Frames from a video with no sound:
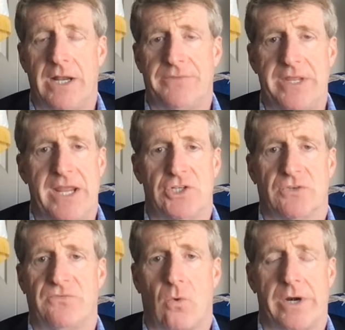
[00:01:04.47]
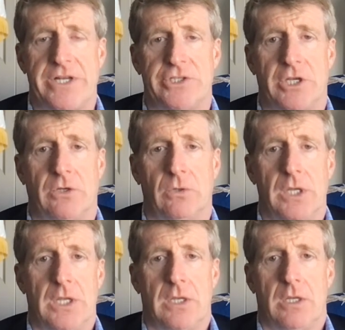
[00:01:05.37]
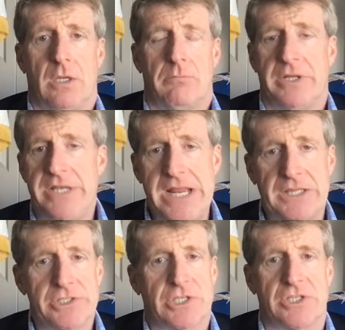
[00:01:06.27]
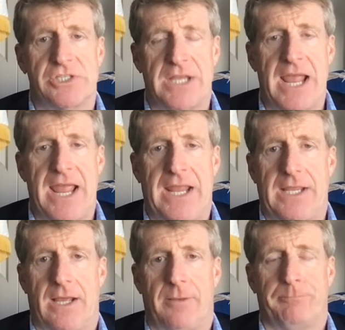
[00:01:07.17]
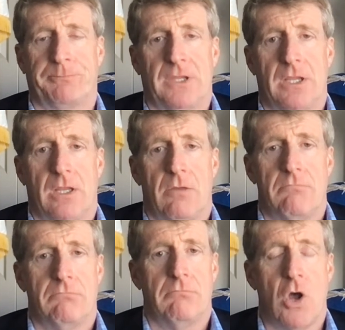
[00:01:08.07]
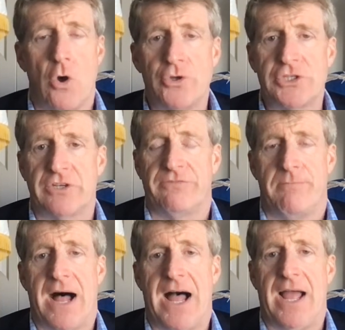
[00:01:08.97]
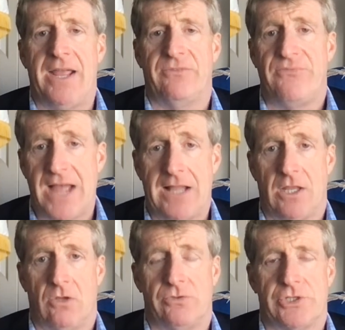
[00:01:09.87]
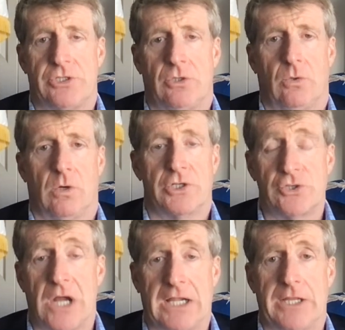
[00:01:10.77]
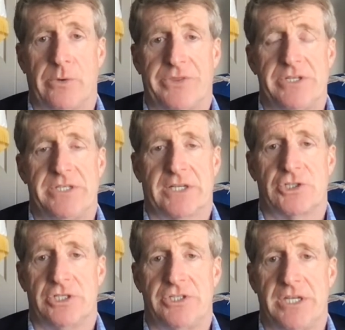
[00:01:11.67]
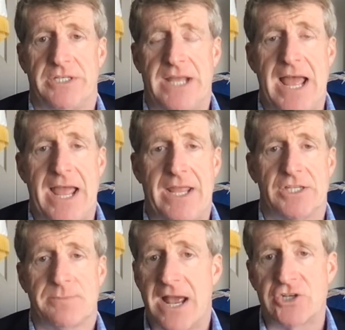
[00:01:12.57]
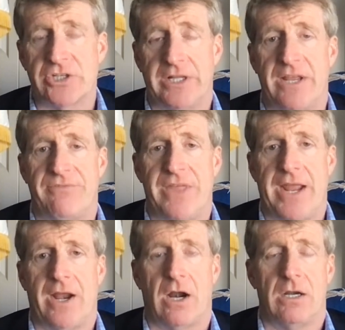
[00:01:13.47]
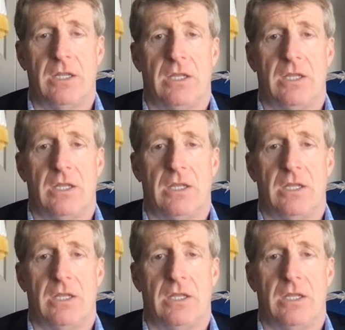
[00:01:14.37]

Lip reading: at the age of 42. But needless to say, most of my fellows who are struggling with addiction today, especially if they are